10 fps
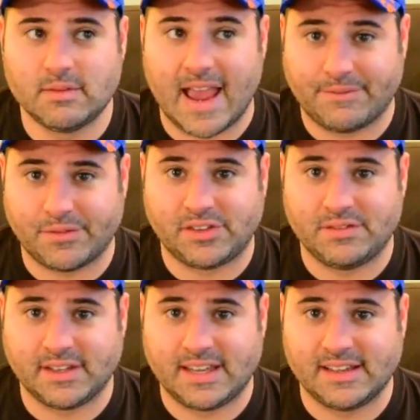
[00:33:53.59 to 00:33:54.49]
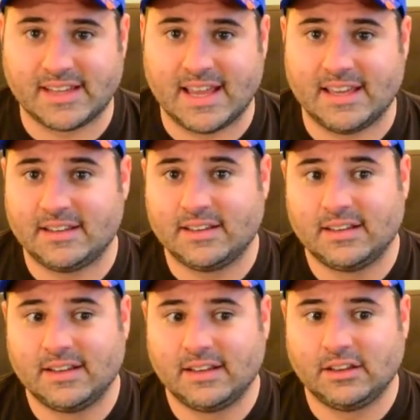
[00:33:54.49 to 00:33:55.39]
half of Stephen King's It,
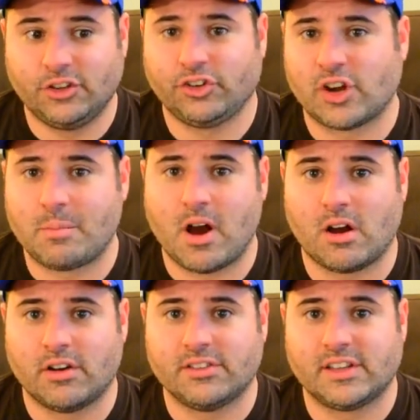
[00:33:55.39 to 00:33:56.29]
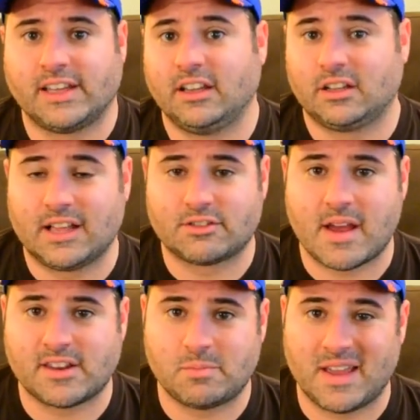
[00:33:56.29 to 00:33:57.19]
Little Shop of Horrors, and Killer Clowns
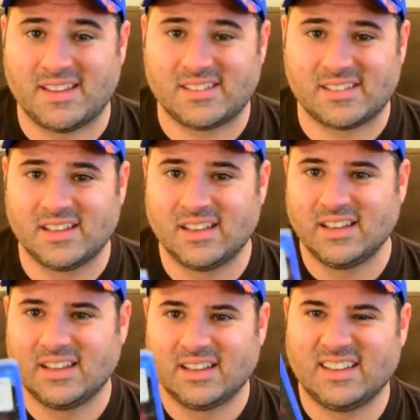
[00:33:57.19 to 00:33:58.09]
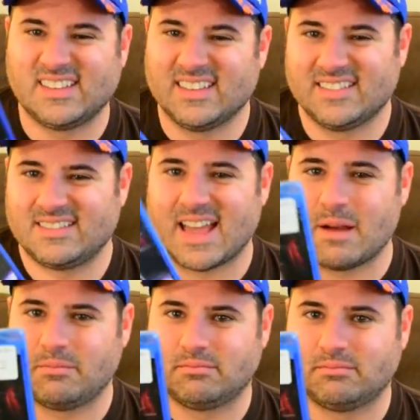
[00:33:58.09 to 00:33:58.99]
from Outer Space? Is it
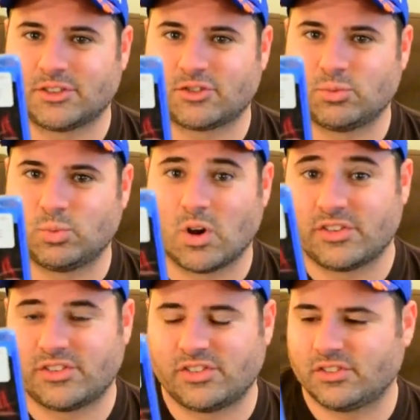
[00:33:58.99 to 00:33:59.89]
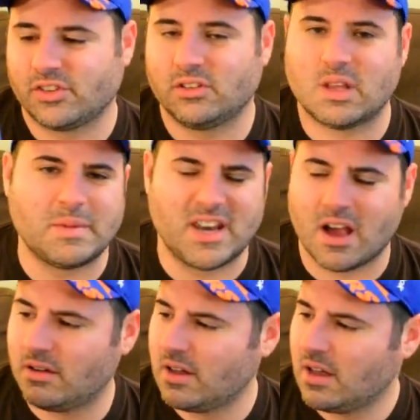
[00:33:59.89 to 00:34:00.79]
that much worse. So let me know.